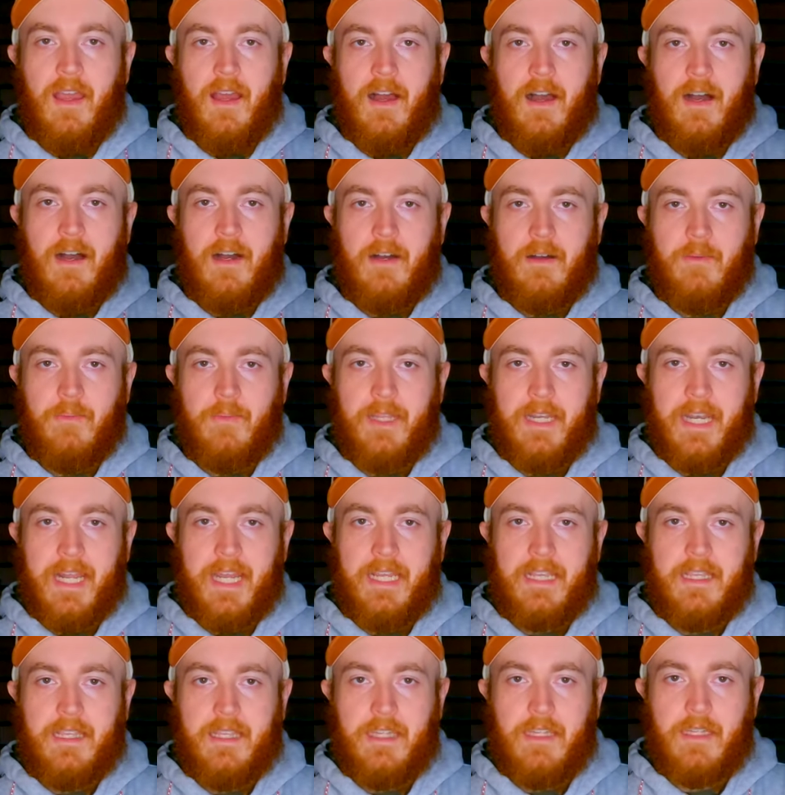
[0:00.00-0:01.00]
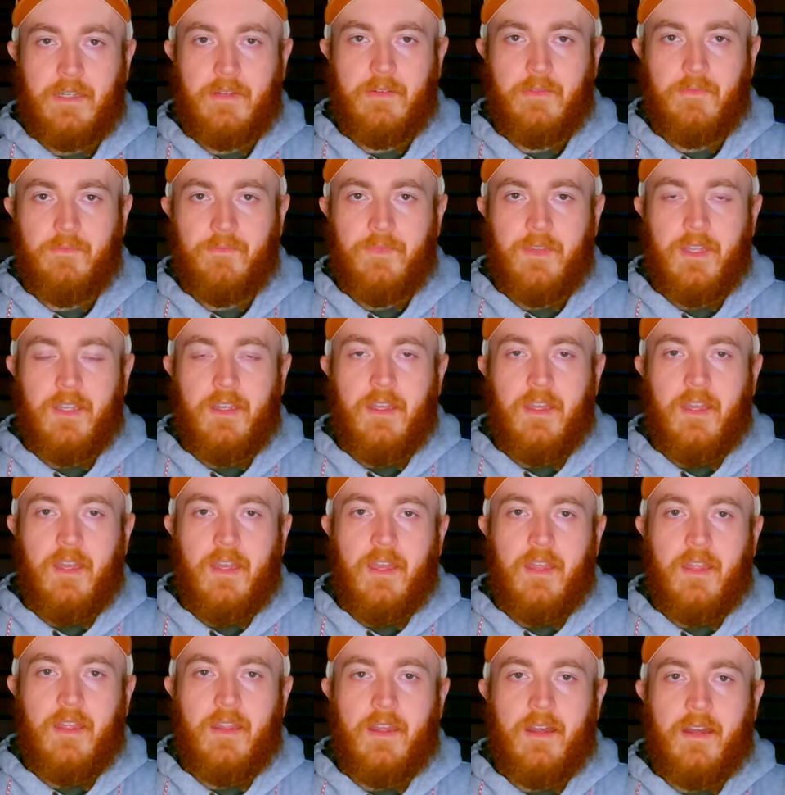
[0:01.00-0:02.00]
Um, and I can,
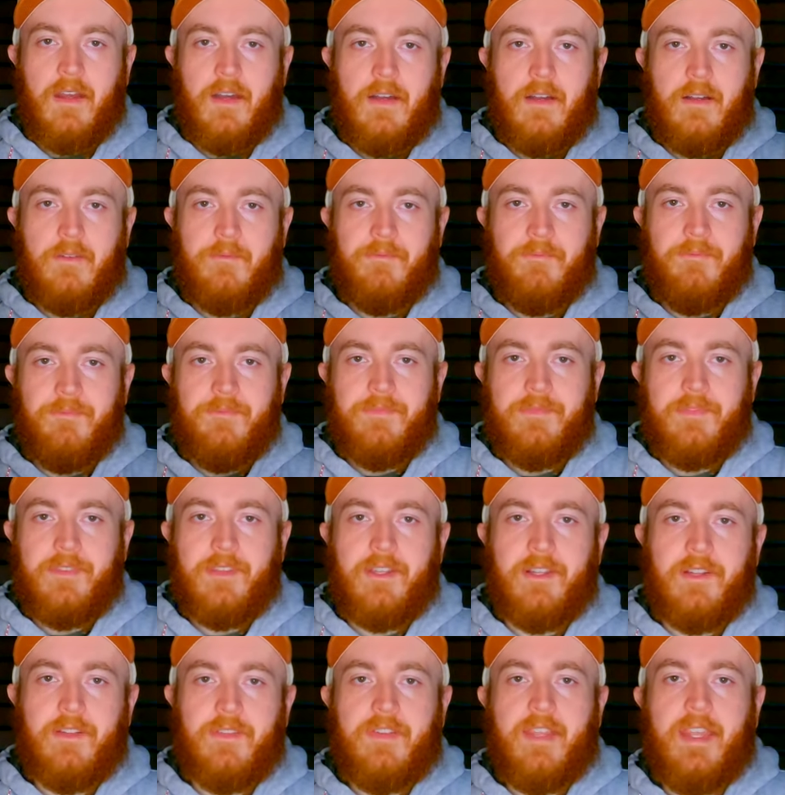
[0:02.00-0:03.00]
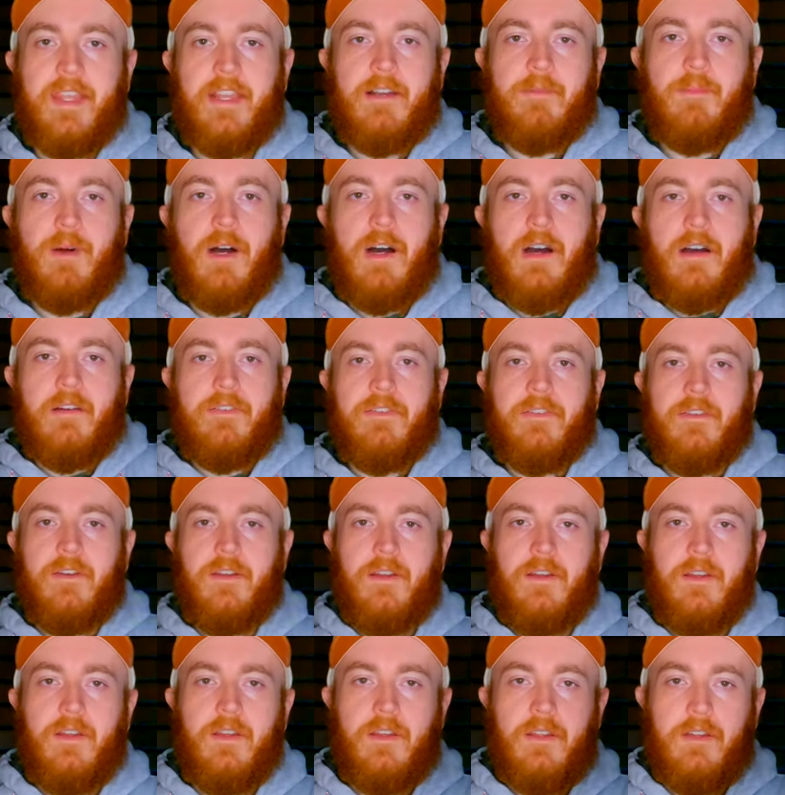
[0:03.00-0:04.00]
um, you know, take them off,
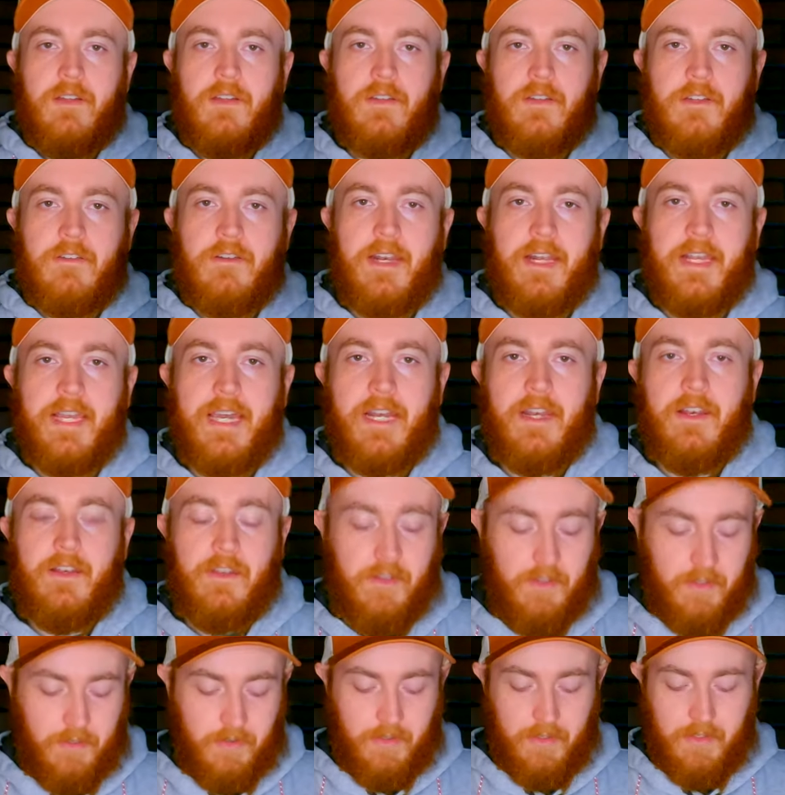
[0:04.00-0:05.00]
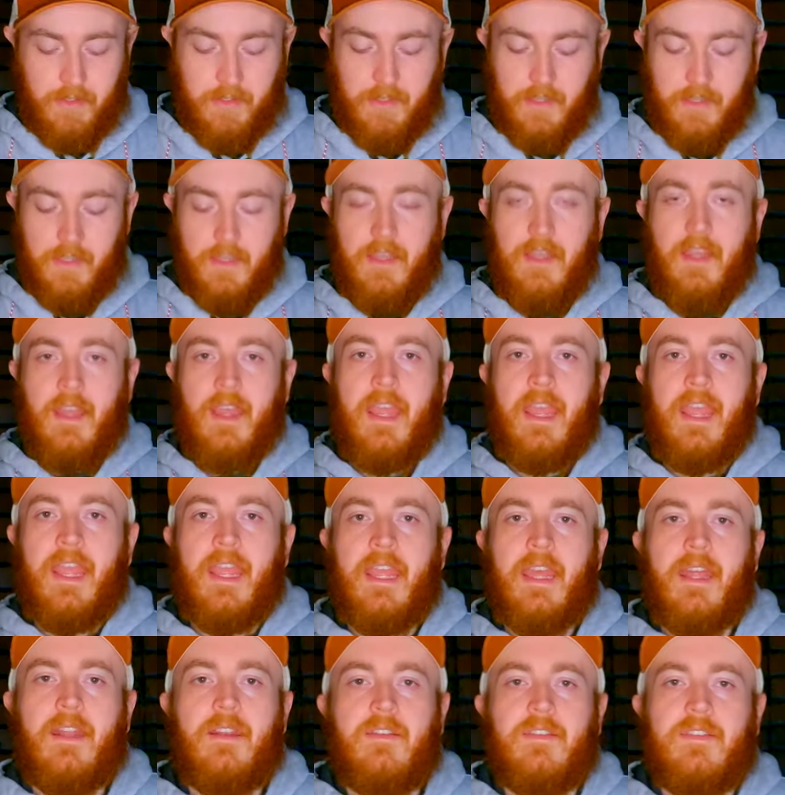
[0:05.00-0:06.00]
do what I gotta do,
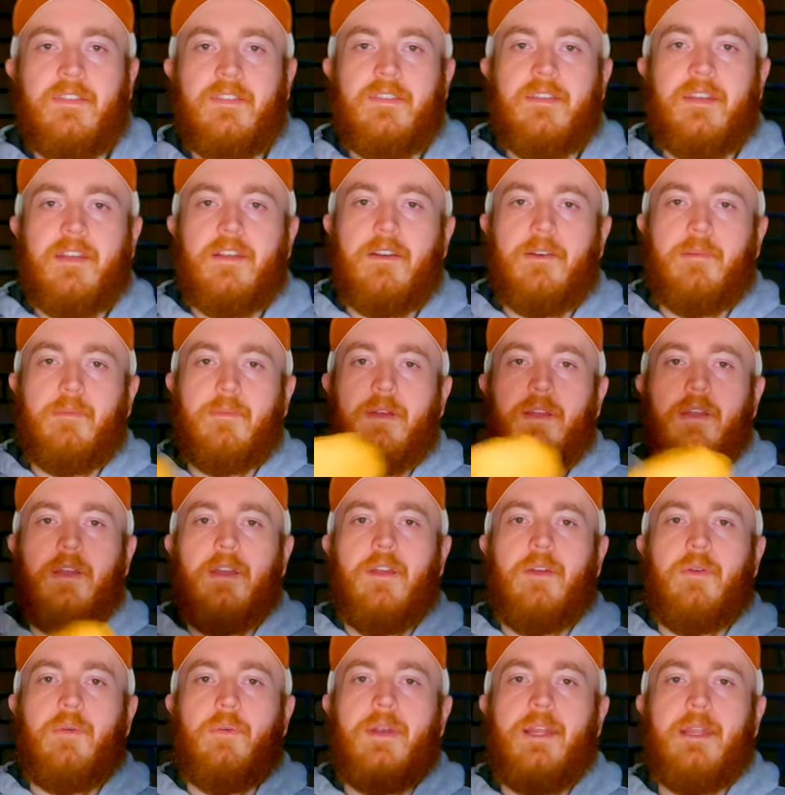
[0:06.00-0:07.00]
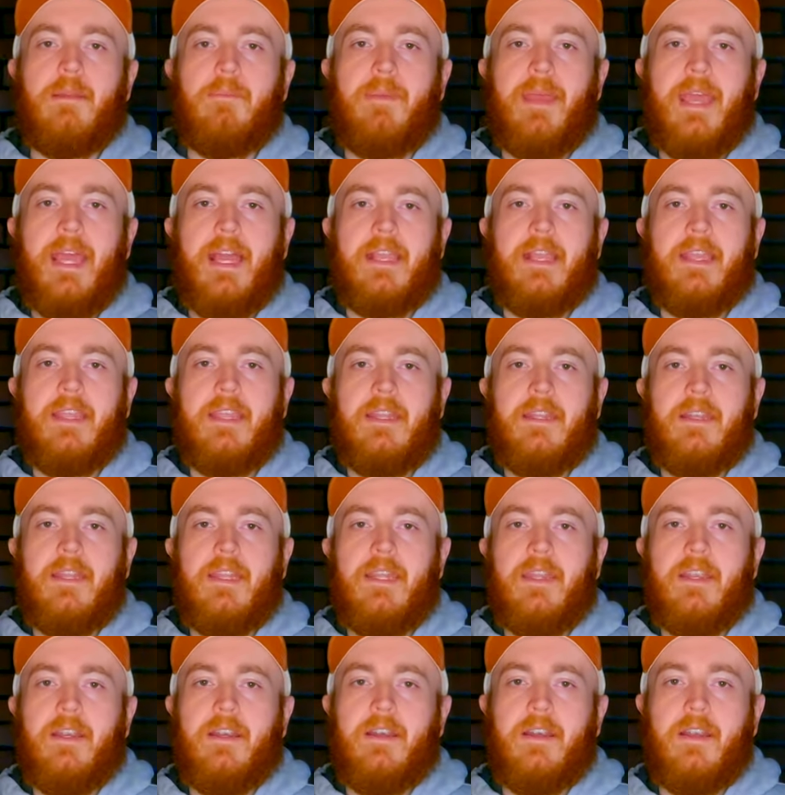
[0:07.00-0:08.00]
and stick them right back in
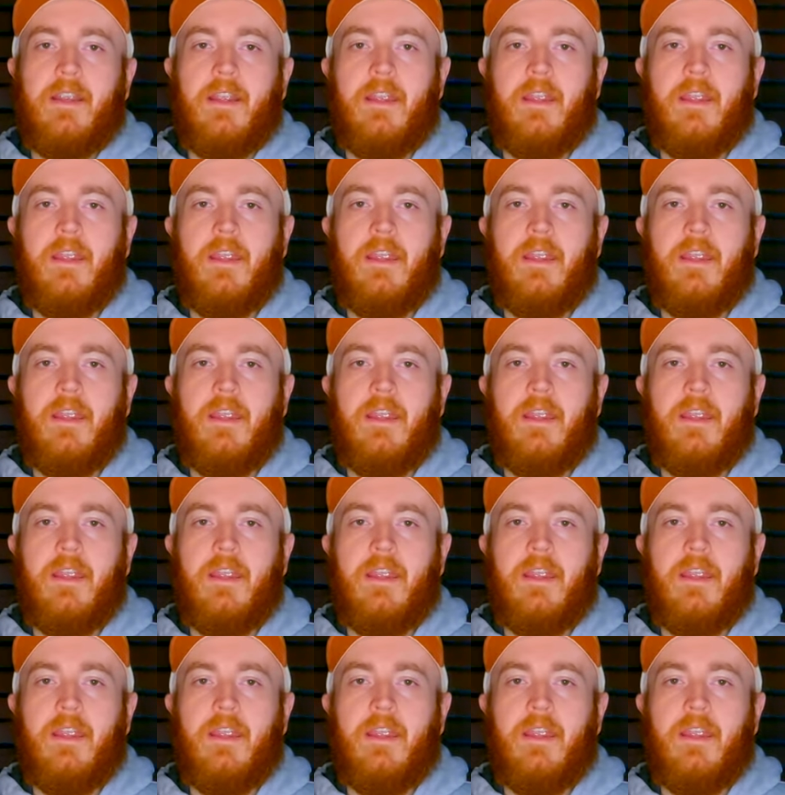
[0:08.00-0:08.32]
there